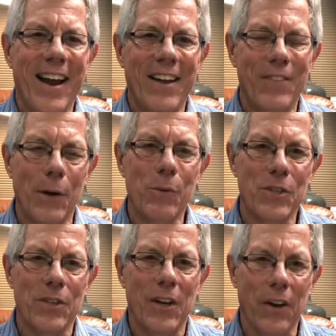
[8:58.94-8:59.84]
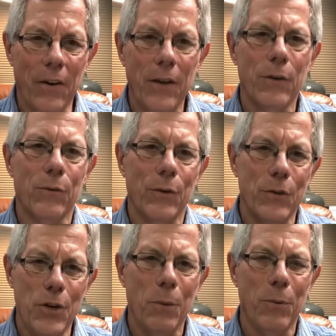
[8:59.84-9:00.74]
there was a literal
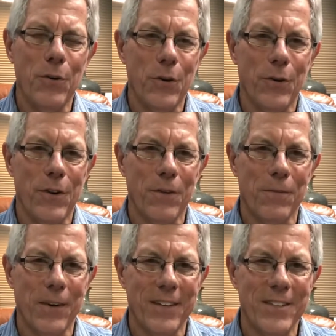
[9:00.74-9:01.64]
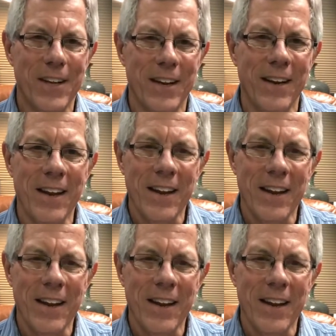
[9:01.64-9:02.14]
temperature difference, and